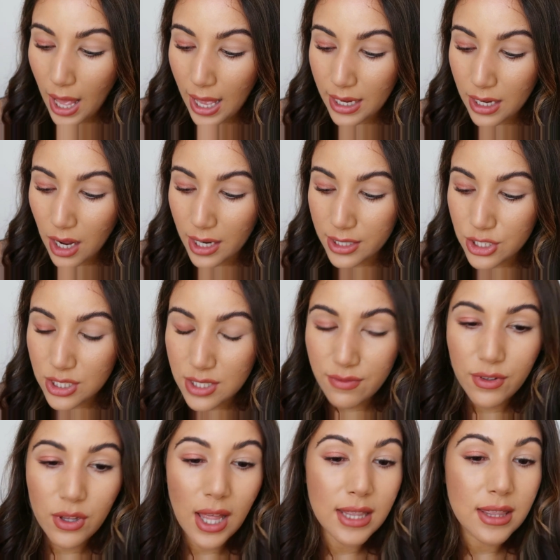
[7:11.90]
And I just
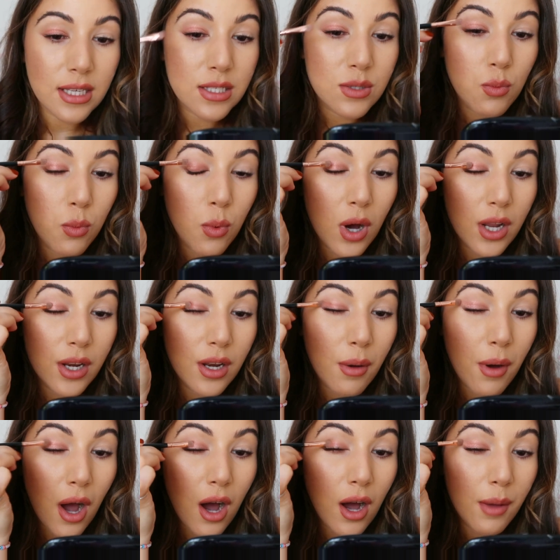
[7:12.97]
feel like this
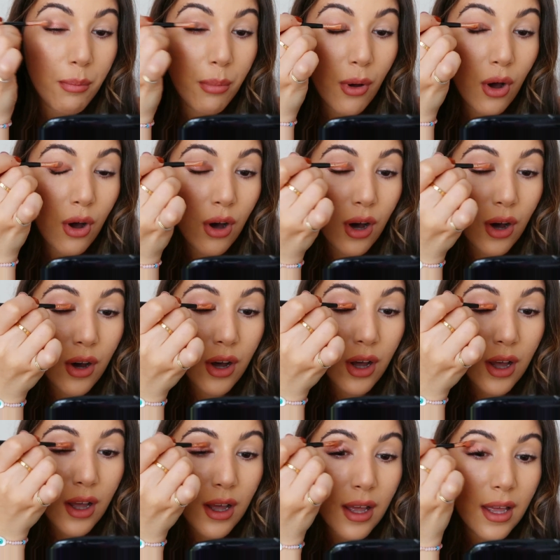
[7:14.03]
one eye pot,
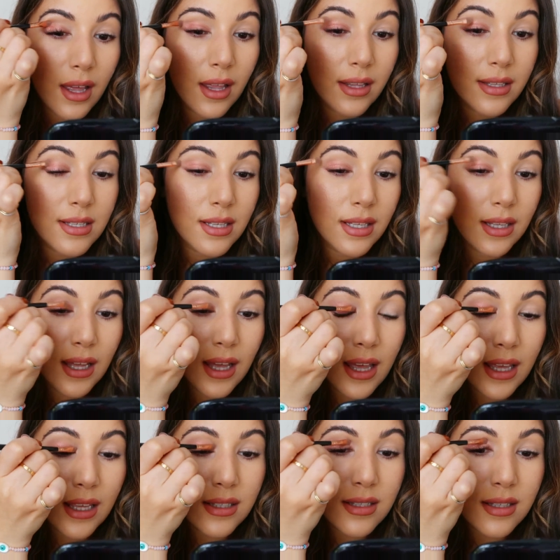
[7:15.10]

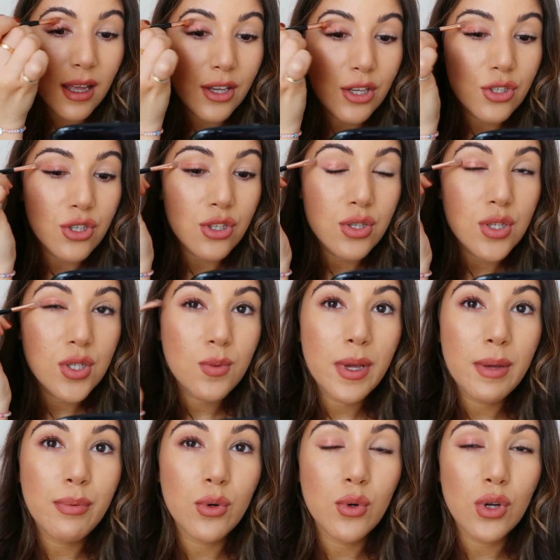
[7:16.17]
it's like you just
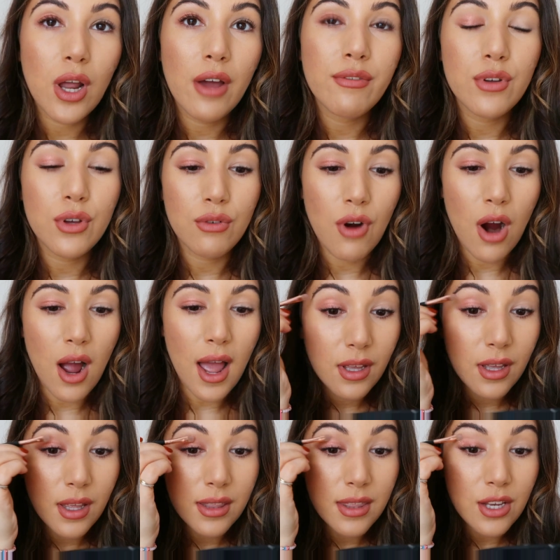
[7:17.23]
sweep it all over your eye
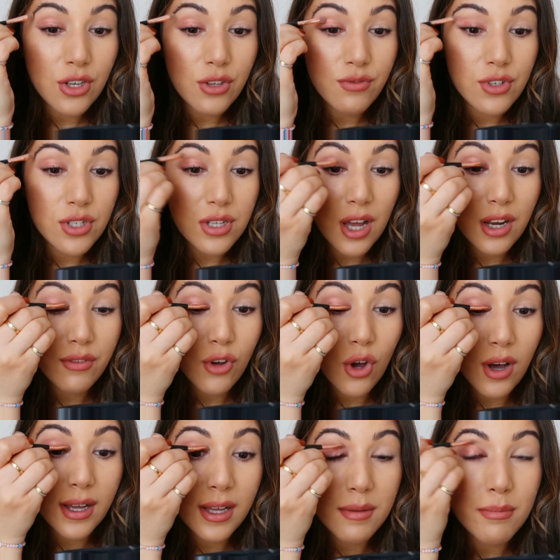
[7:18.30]
and then you've just kind of
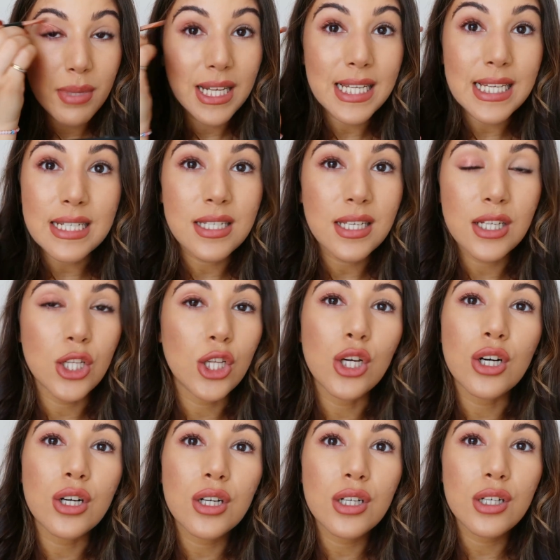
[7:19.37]
got a completed
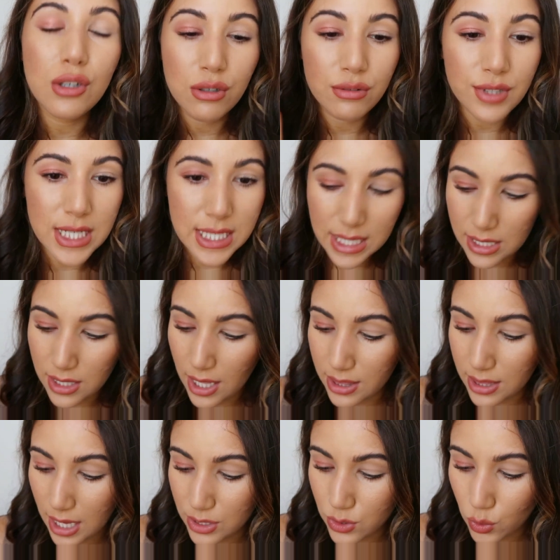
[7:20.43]
look already.
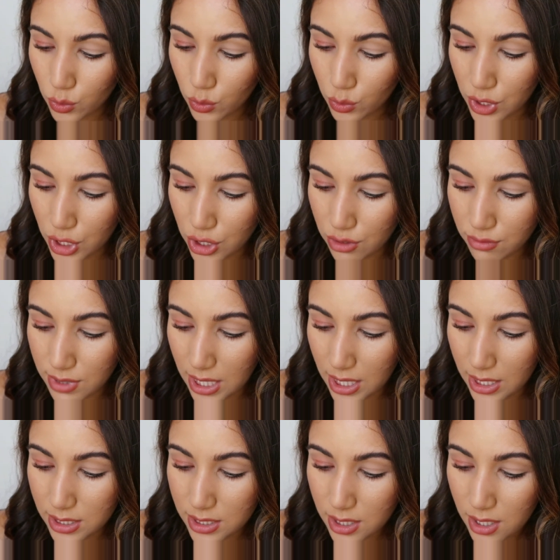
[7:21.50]
Like that's all that you
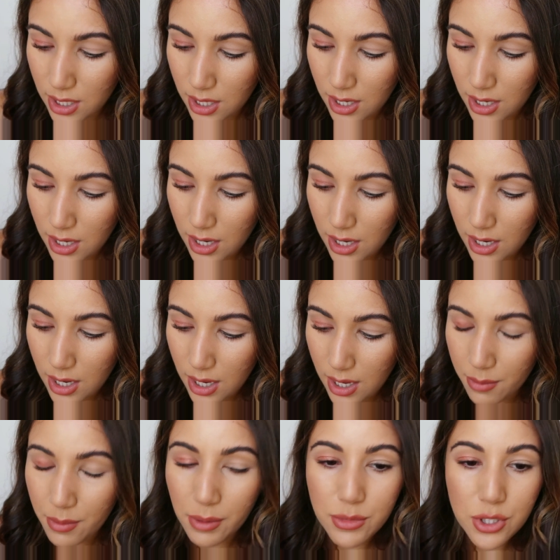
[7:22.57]
need.
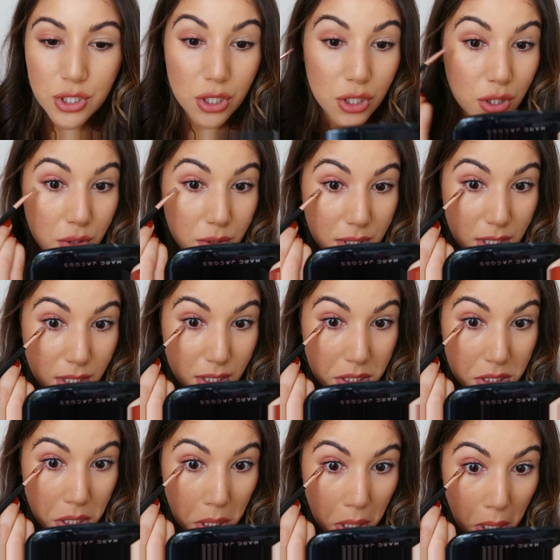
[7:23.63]
I'm just gonna use
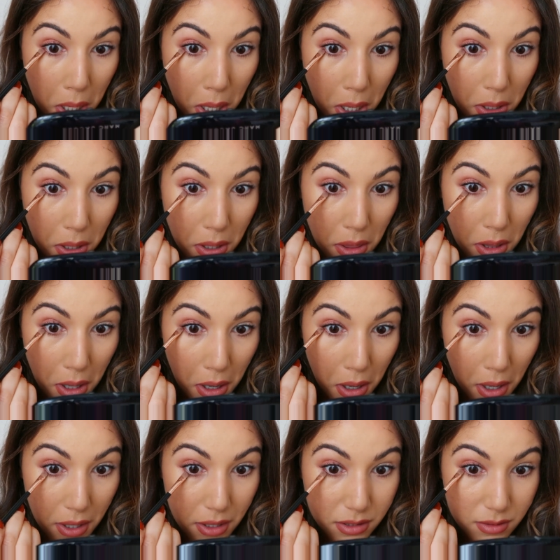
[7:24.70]
this under the
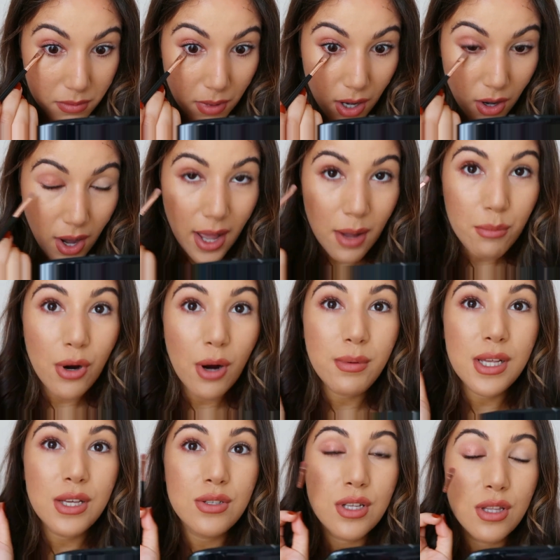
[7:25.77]
eye as well. I am
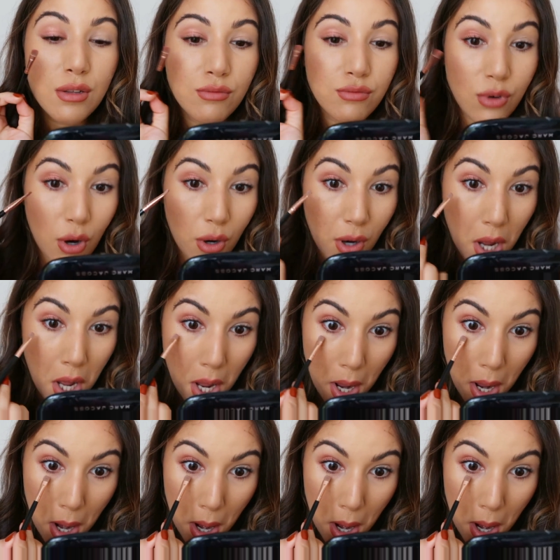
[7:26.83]
probably using the wrong